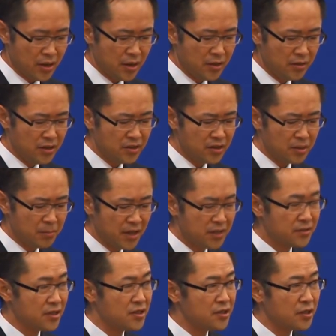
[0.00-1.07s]
This is a
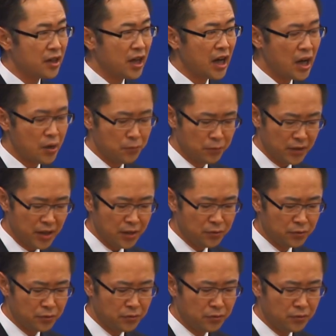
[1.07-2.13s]
message I would like
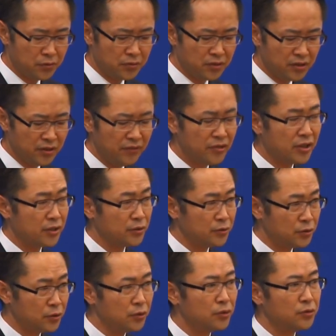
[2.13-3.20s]
to deliver
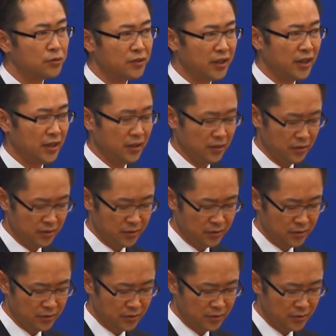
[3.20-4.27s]
to you today.
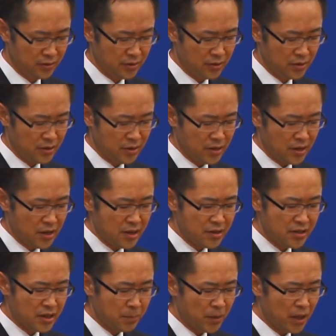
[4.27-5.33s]

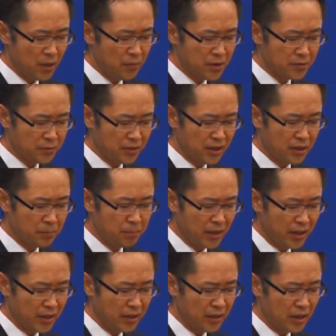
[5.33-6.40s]
Japan was struck
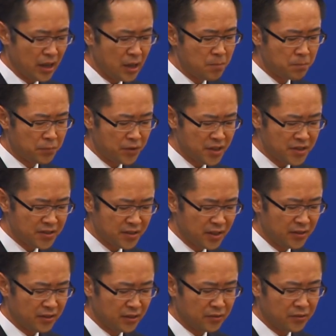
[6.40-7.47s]
by
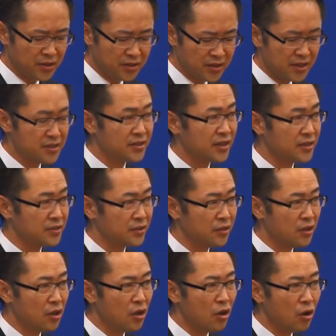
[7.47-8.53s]
unprecedented disasters
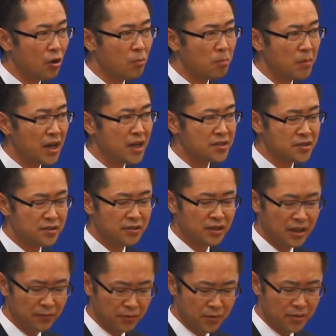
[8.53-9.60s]
on March
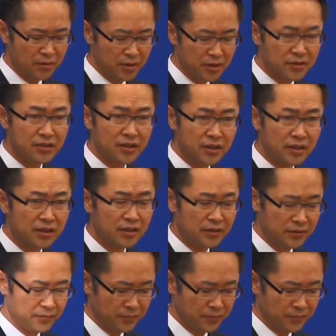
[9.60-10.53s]
11 this year.